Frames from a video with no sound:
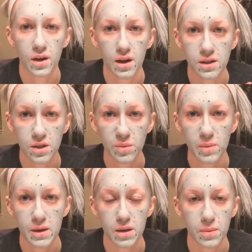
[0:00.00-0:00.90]
I took my
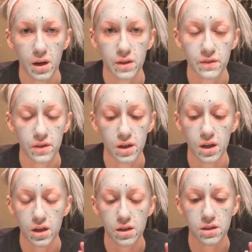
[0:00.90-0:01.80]
makeup off
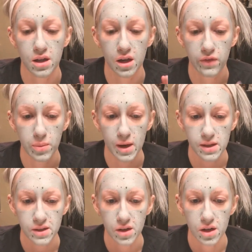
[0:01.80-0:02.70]
and I have a
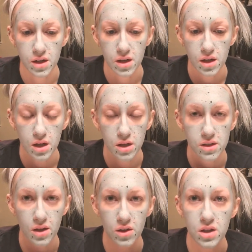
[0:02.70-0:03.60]
mask on and it's
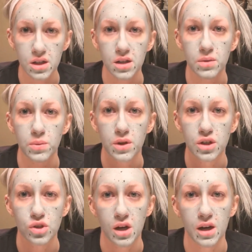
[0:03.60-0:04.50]
already pretty
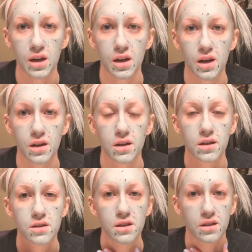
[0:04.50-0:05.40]
dry,
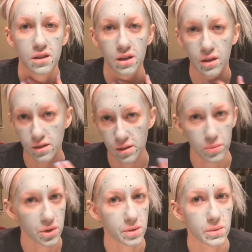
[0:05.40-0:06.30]
and at some
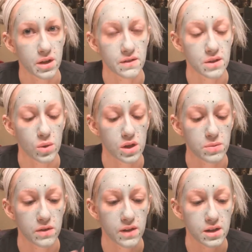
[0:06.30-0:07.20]
point I'm gonna have to go wash
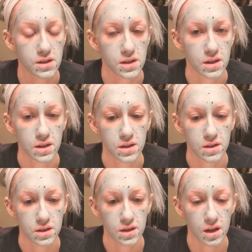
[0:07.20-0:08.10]
my face.
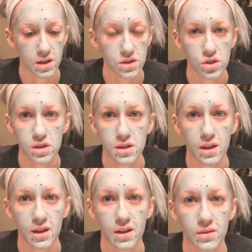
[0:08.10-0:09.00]
That's just a
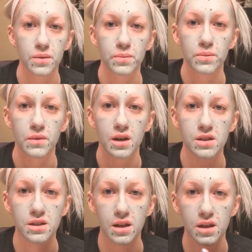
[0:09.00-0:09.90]
thing. I
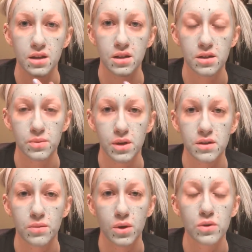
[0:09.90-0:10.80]
just can't express
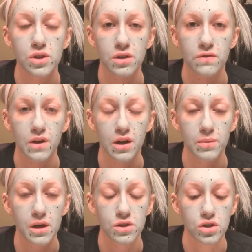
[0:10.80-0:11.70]
emotion very
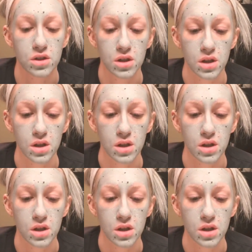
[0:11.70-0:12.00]
much.